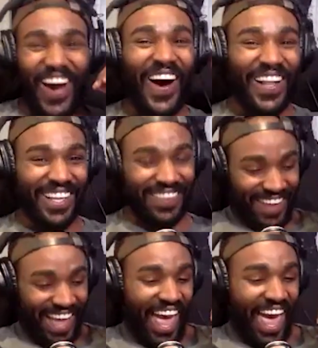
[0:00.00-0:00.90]
all of
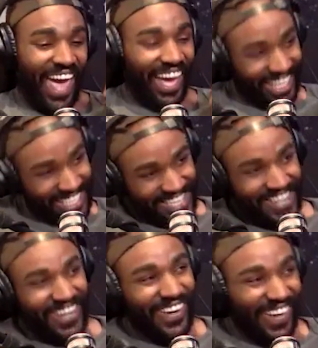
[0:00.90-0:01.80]
ah
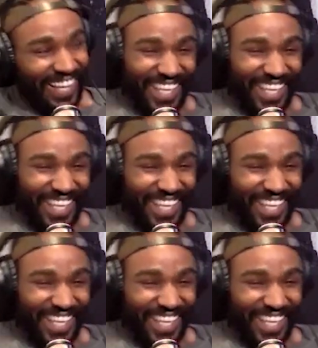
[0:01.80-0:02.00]
Rashuk.